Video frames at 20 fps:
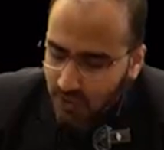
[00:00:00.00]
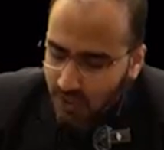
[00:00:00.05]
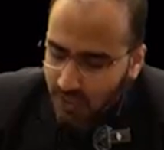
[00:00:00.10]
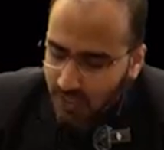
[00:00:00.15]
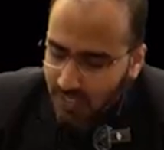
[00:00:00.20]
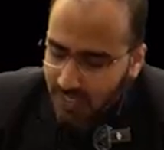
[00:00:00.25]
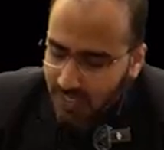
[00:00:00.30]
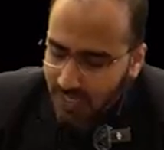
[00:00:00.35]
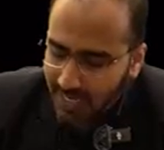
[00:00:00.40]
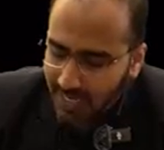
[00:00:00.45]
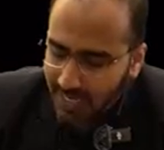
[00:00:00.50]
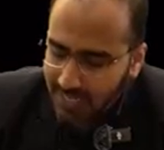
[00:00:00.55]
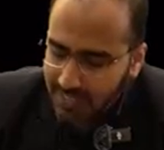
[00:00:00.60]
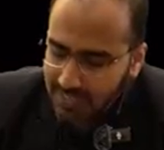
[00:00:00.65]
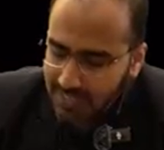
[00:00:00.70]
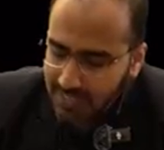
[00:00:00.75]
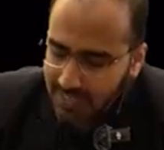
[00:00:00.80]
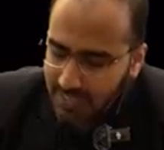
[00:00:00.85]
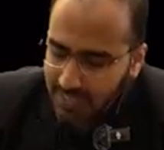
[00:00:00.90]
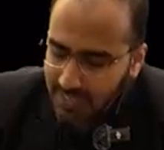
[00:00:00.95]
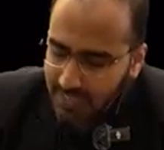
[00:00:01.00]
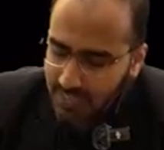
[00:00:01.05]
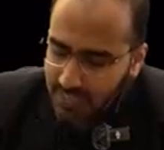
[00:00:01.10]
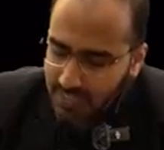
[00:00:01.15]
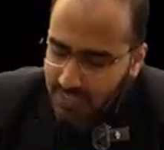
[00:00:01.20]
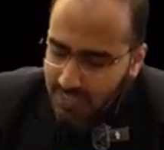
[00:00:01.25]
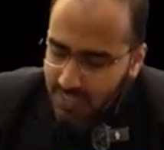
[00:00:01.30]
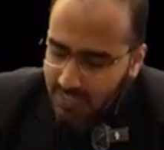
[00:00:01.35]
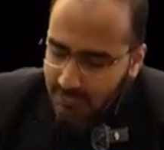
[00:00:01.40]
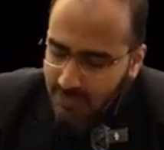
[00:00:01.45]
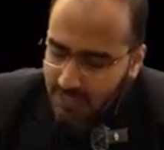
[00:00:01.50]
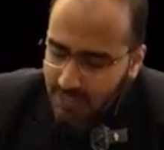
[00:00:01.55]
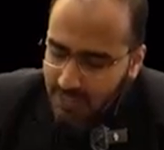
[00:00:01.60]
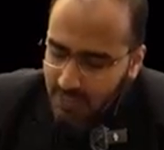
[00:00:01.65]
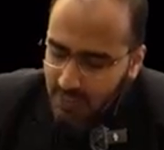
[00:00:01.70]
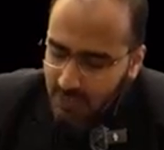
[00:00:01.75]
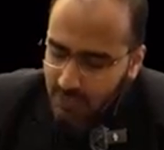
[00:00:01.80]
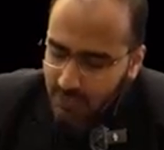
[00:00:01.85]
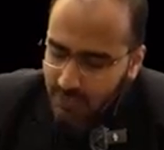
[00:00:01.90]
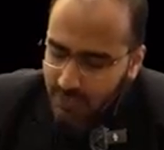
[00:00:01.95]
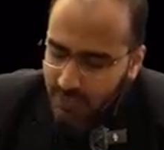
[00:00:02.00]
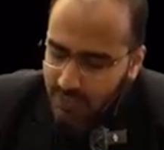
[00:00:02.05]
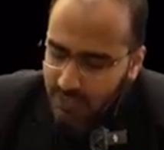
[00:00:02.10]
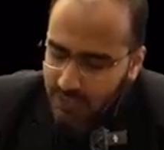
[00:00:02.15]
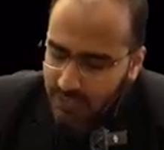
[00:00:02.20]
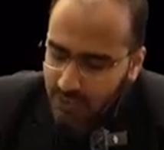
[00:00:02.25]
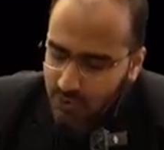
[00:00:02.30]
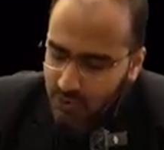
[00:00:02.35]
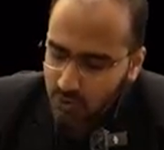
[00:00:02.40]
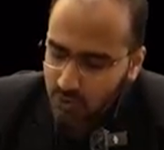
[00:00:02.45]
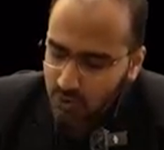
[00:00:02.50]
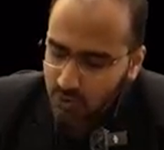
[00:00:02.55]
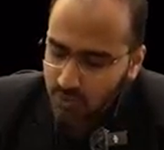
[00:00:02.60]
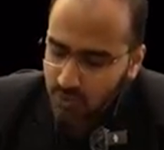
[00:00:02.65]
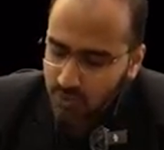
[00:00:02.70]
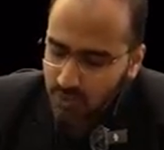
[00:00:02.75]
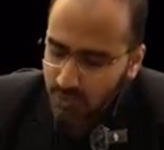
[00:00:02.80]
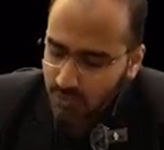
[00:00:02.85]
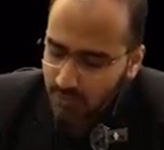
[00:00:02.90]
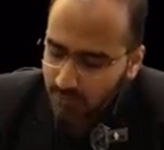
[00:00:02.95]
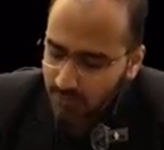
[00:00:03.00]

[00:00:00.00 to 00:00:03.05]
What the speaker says: called as double lumen tube,